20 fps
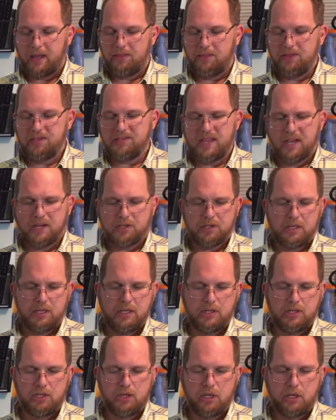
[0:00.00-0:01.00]
This
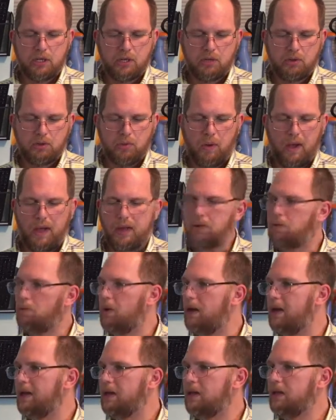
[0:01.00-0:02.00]
actually took quite a
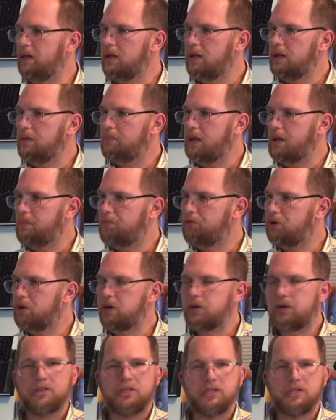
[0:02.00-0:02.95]
while on my printer.